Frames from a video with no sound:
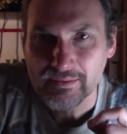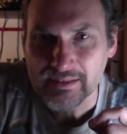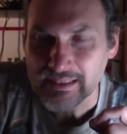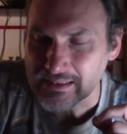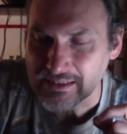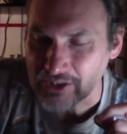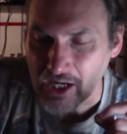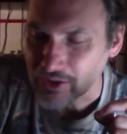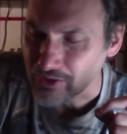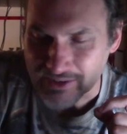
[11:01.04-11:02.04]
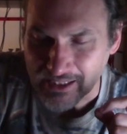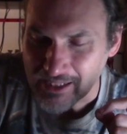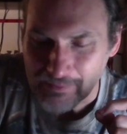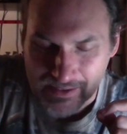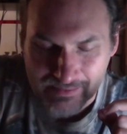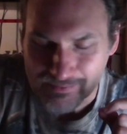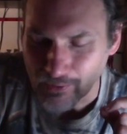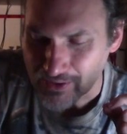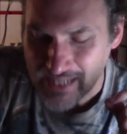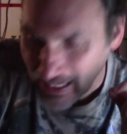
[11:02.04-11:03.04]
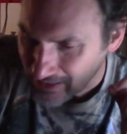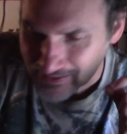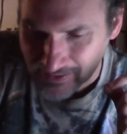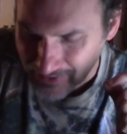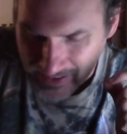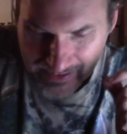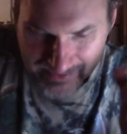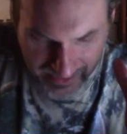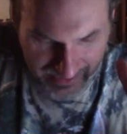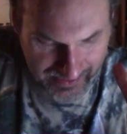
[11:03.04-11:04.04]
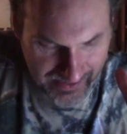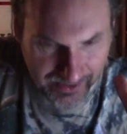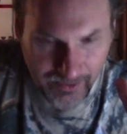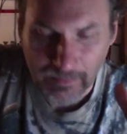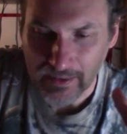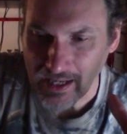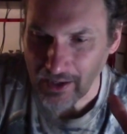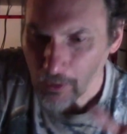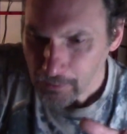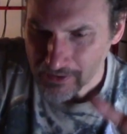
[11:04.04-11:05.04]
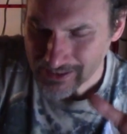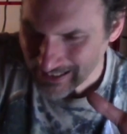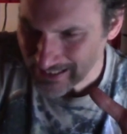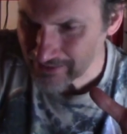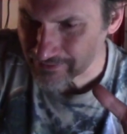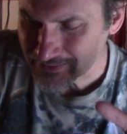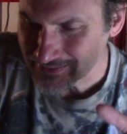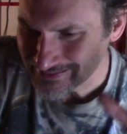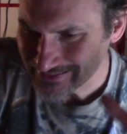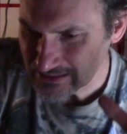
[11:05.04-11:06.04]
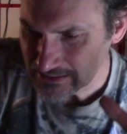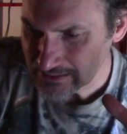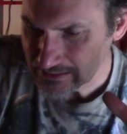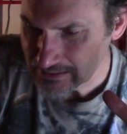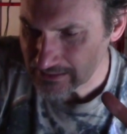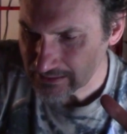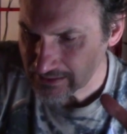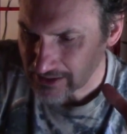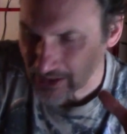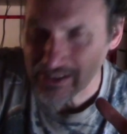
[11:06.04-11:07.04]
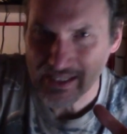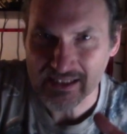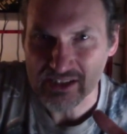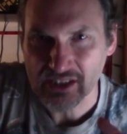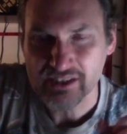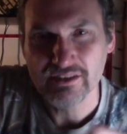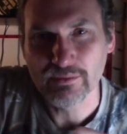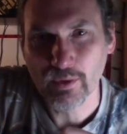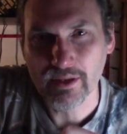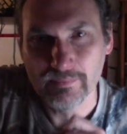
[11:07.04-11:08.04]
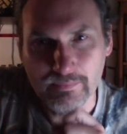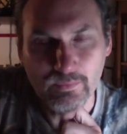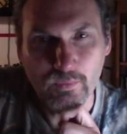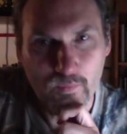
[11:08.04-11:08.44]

The jargon's getting a bit more technical than I intended here, but I hope you're kind of starting to get the gist of what I'm